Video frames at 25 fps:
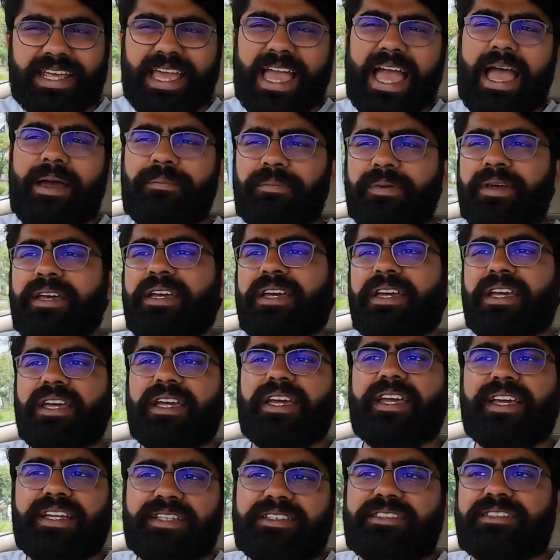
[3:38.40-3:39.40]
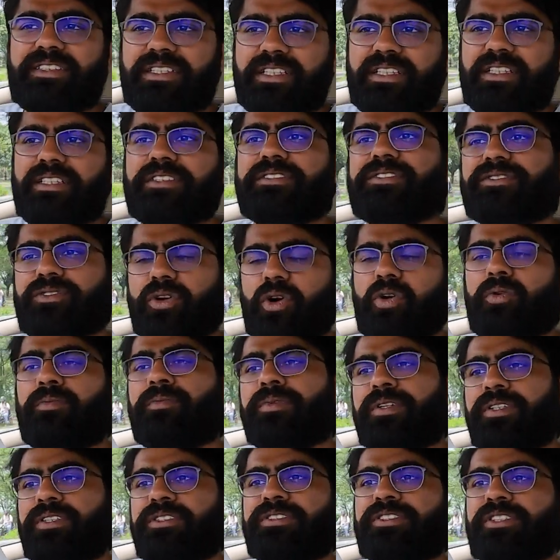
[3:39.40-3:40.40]
gap, it's so
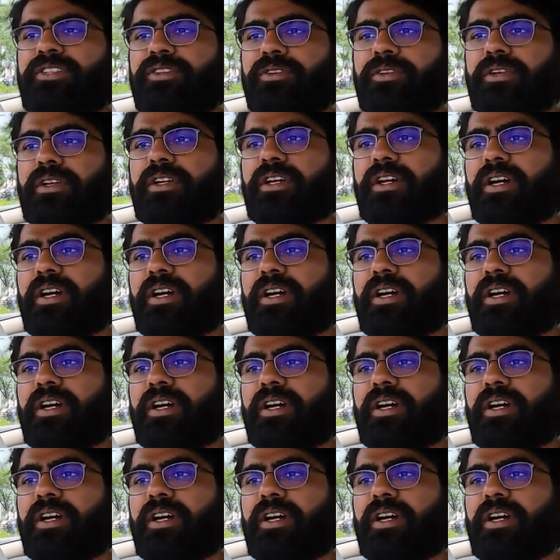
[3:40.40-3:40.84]
minuscule.